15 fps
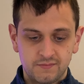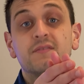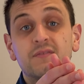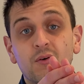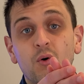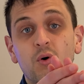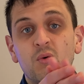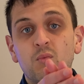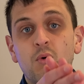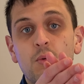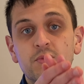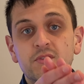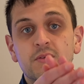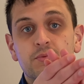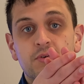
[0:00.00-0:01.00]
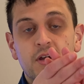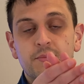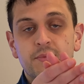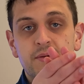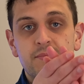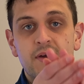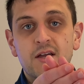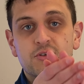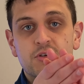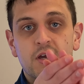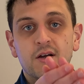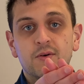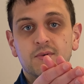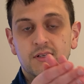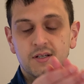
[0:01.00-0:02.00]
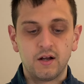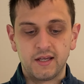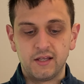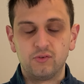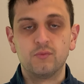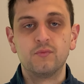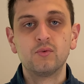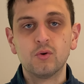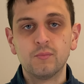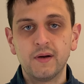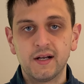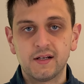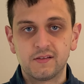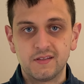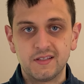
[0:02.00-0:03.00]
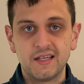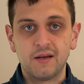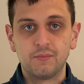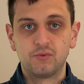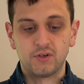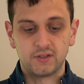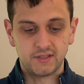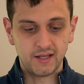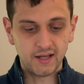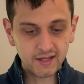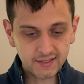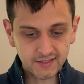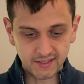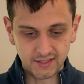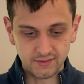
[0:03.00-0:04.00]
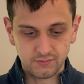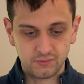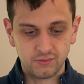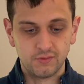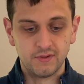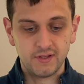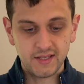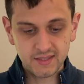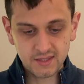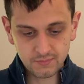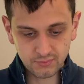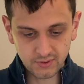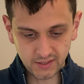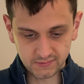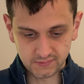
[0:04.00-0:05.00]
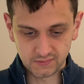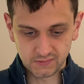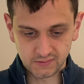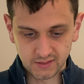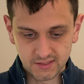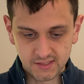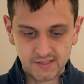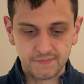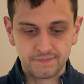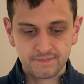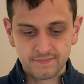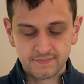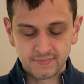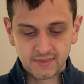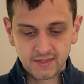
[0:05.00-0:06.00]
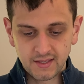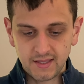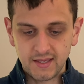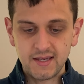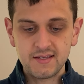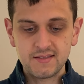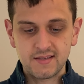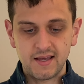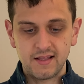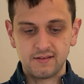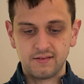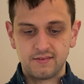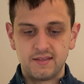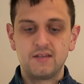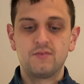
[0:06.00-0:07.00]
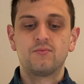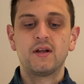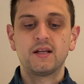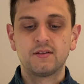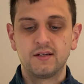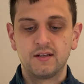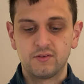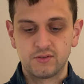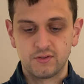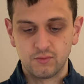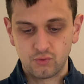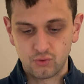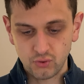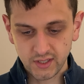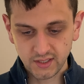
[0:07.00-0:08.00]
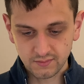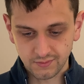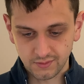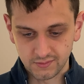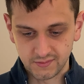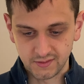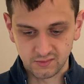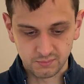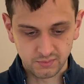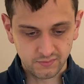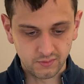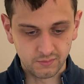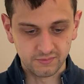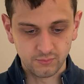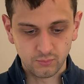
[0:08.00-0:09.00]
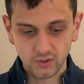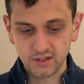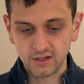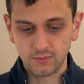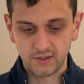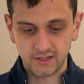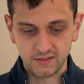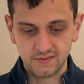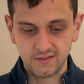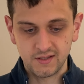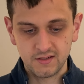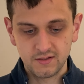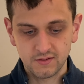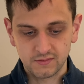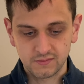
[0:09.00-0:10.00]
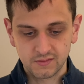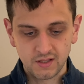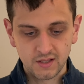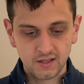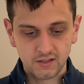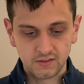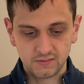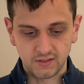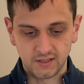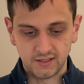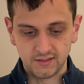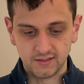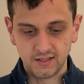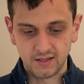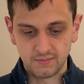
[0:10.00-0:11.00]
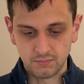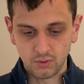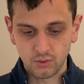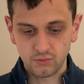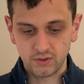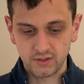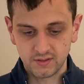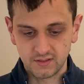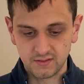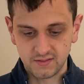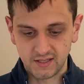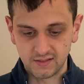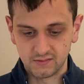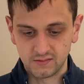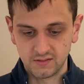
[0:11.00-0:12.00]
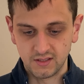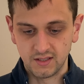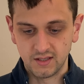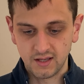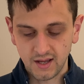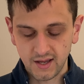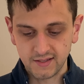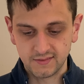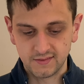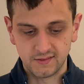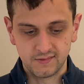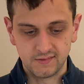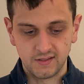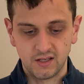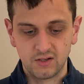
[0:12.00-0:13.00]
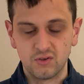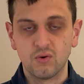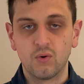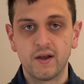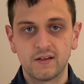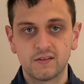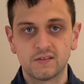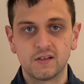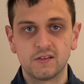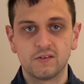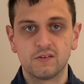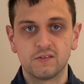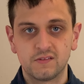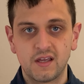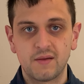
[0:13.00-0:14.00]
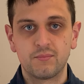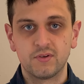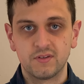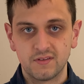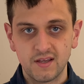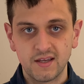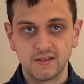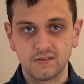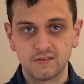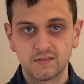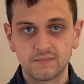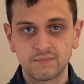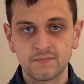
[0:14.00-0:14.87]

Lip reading: 4, what was the primary measure outcome? Okay, so if we go back to the abstract that I gave, so in the present study, 8 healthy recreational trained volunteers performed 1 hour continuous cycle at moderate intensity, high intensity and no exercise on separate days.